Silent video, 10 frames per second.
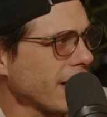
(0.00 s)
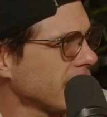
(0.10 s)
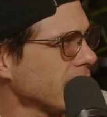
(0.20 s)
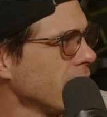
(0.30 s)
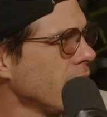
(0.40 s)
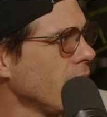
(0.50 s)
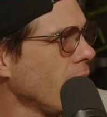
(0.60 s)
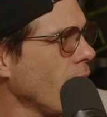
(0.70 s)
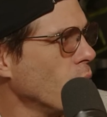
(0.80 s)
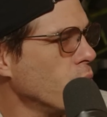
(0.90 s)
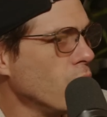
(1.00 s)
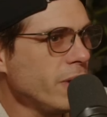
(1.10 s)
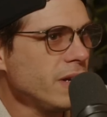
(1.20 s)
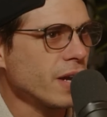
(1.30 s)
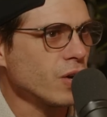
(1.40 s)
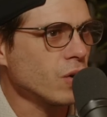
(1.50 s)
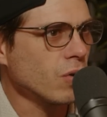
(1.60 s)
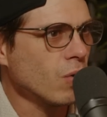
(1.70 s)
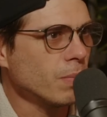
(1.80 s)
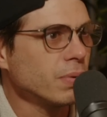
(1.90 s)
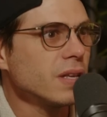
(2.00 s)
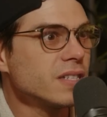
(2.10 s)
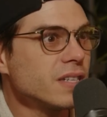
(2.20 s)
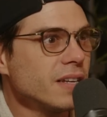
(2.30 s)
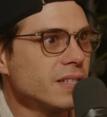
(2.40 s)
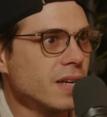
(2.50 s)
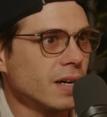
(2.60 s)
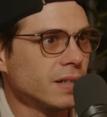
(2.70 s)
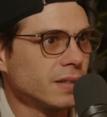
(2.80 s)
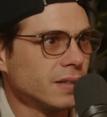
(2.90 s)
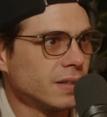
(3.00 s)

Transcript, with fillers: the fact that a woman can grow a placenta. They,